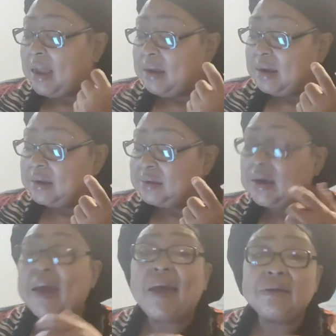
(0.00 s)
and
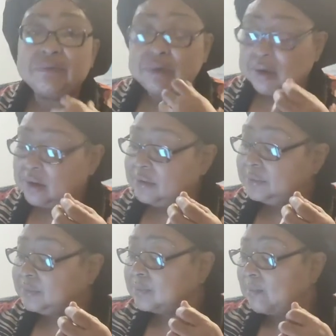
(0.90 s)
out of love.
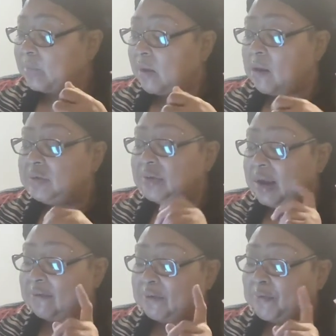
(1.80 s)

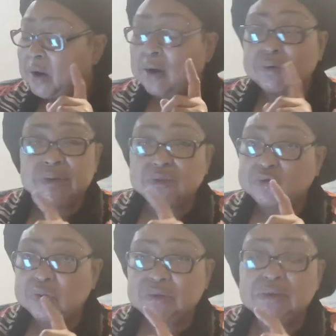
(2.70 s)
Never for our
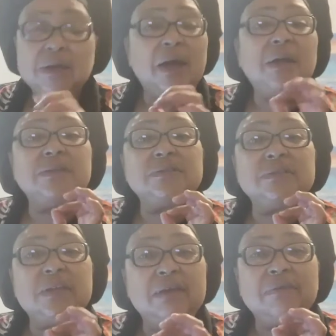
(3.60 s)
destruction. God is
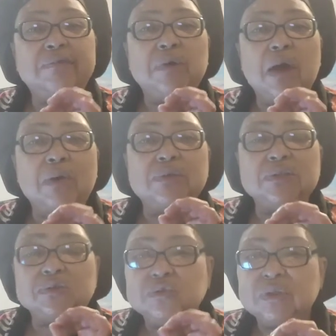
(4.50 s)
never for our
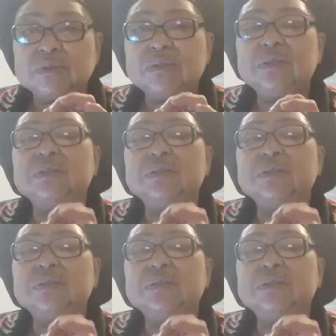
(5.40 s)
destruction.